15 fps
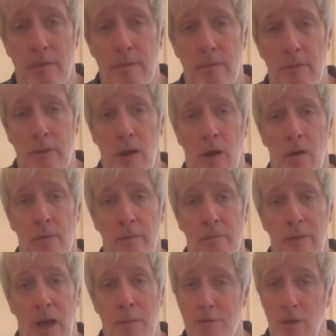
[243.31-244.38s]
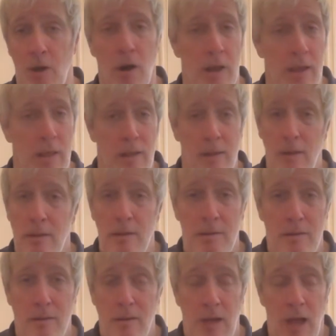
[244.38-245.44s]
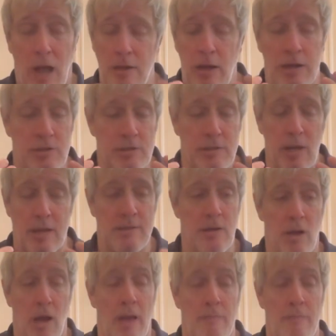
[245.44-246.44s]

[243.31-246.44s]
I'm sorry. I saw